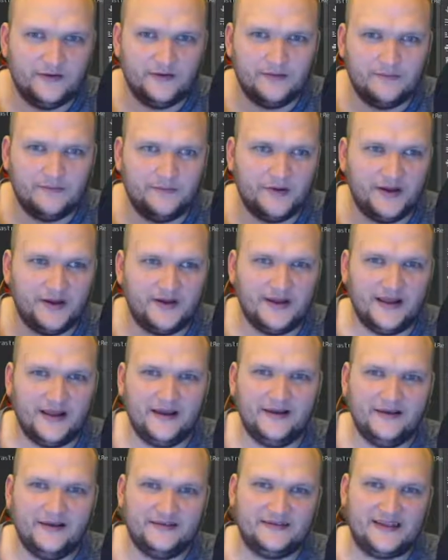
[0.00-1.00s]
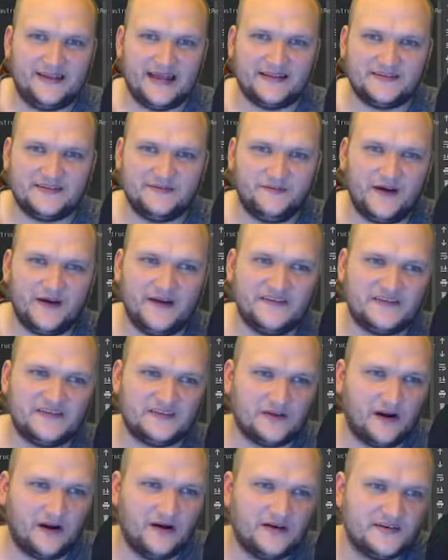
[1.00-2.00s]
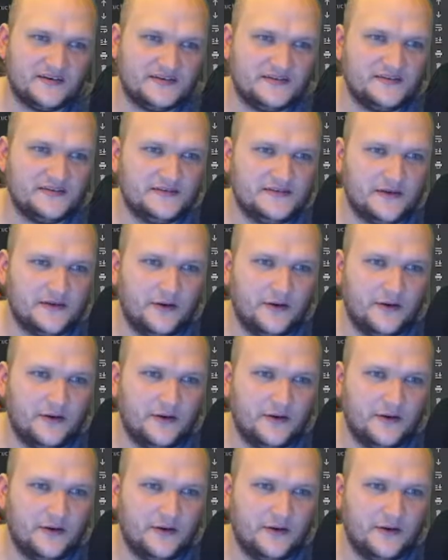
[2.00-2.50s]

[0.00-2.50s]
but it gets 5 stars. So